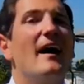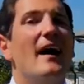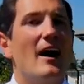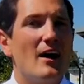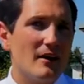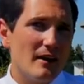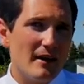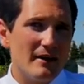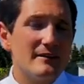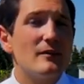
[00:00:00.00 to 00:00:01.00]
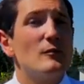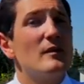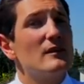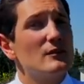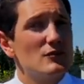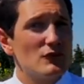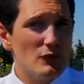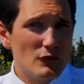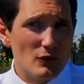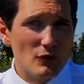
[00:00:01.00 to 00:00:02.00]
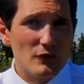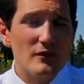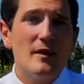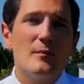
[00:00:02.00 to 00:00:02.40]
are aligned with true north,